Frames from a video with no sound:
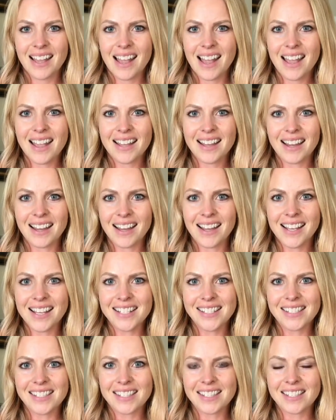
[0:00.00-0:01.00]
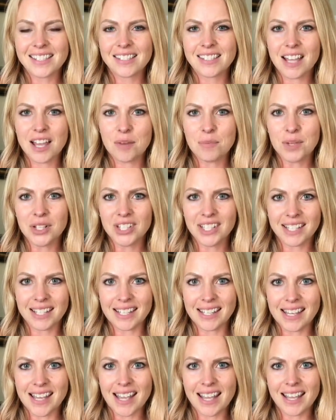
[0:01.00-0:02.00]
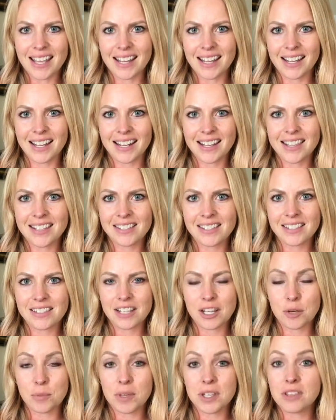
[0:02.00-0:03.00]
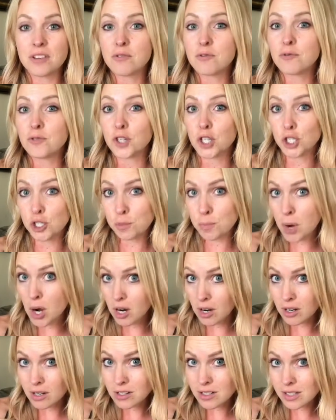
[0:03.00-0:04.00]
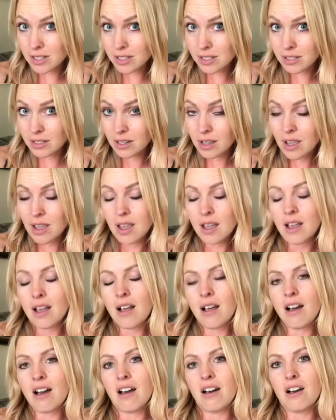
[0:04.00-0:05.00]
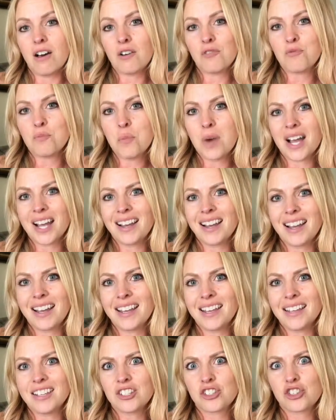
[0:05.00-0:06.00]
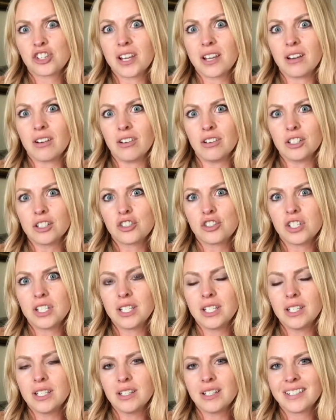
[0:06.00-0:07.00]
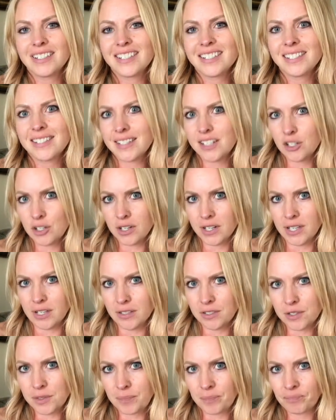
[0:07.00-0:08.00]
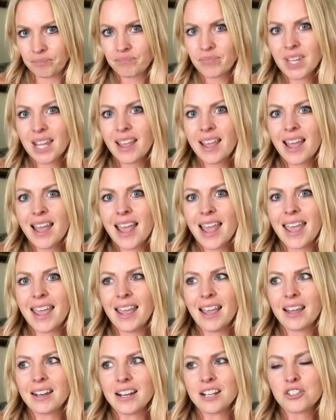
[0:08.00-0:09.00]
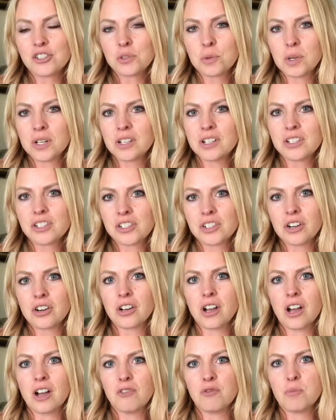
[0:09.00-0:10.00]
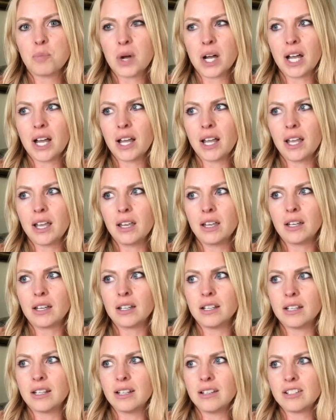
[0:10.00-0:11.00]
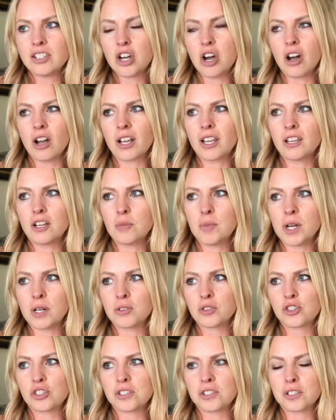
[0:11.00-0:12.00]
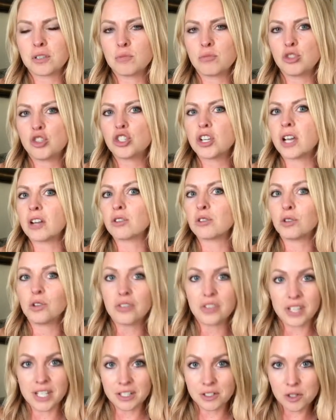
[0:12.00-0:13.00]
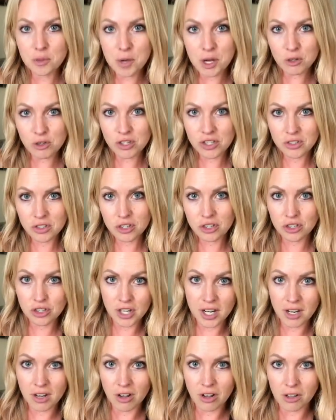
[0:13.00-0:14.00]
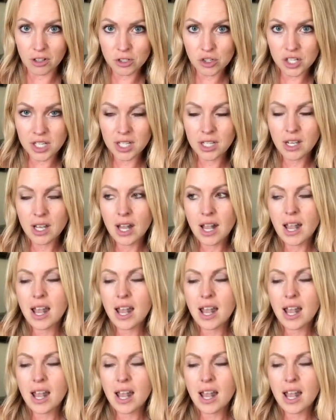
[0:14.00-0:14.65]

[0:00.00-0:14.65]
Hey guys, this is Emily, and this is going to be the first part of my Shakeology series. And I just wanted to start off by talking about just some general things about Shakeology.